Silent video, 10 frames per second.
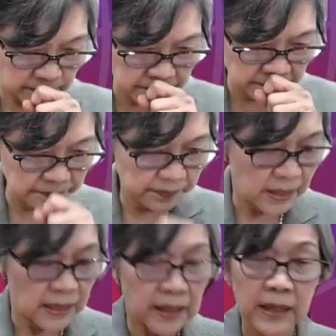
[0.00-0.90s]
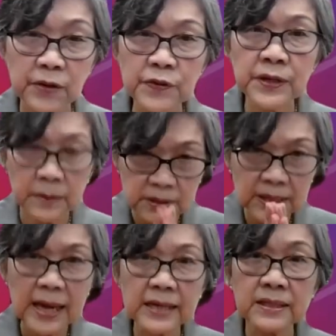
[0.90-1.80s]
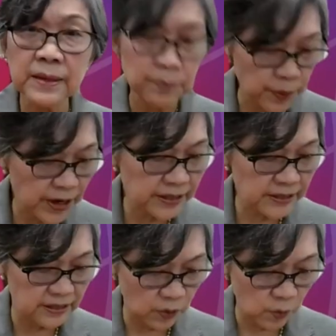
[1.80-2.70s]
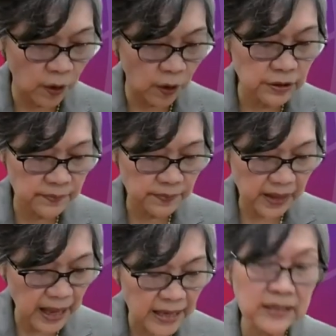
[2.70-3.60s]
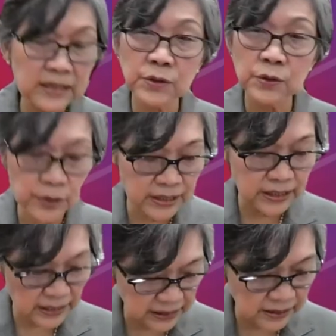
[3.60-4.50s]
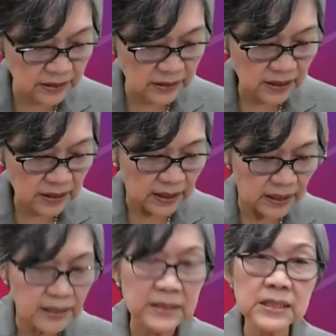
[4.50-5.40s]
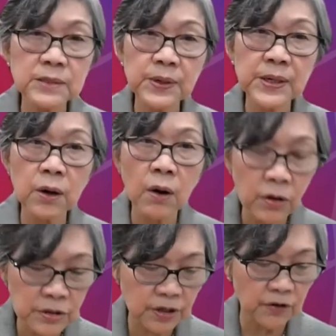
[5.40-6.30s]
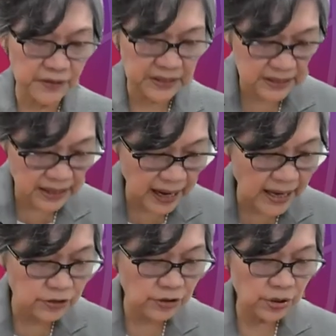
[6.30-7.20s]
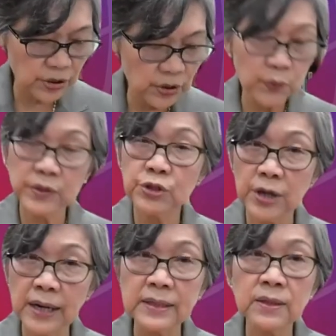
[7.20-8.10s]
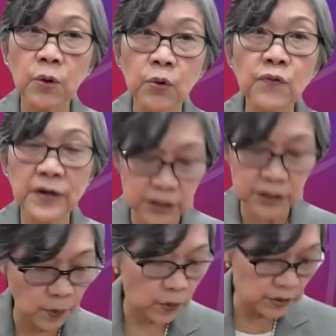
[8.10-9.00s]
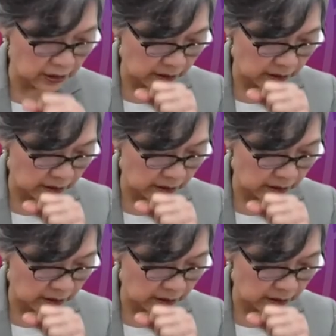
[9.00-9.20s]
if it has embraced the Quad and is looking east, it is because of its clash with China over its border.